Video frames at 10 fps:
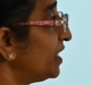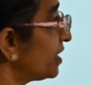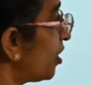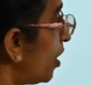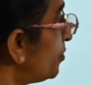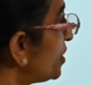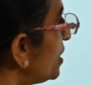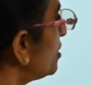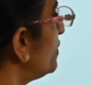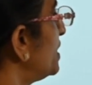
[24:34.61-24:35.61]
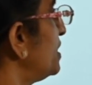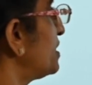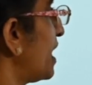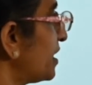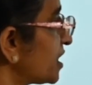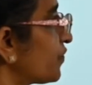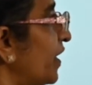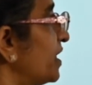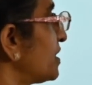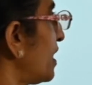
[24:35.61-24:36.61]
commutativity
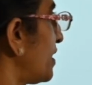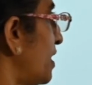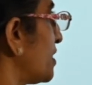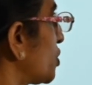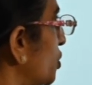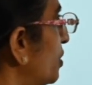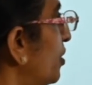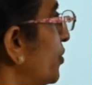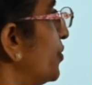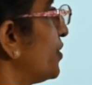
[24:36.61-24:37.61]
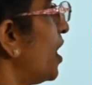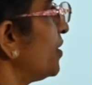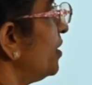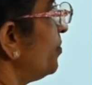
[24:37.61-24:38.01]
satisfies or not. Draw the